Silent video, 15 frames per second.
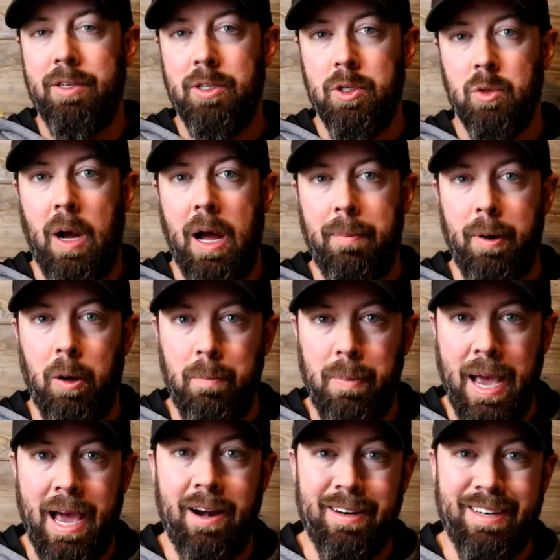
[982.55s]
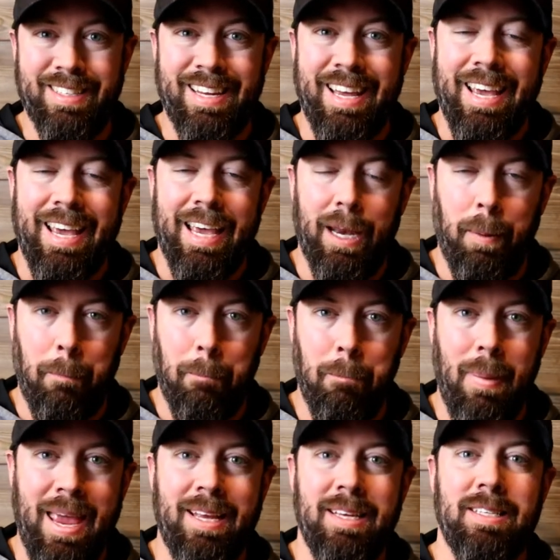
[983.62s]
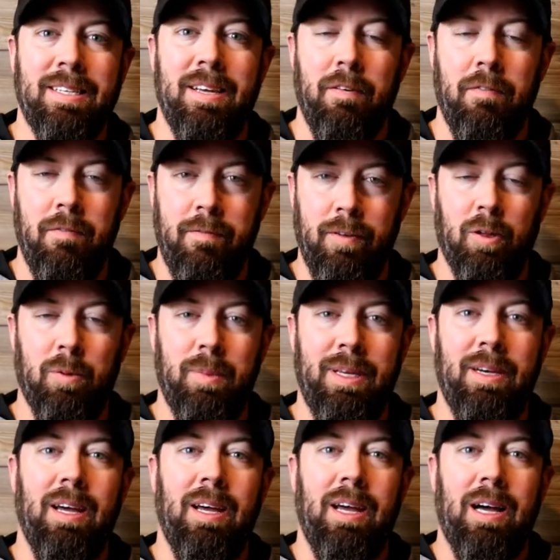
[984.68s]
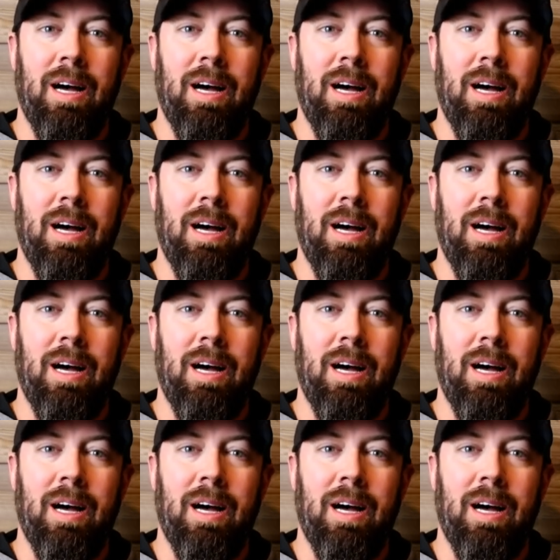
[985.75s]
to swap out batteries it makes filming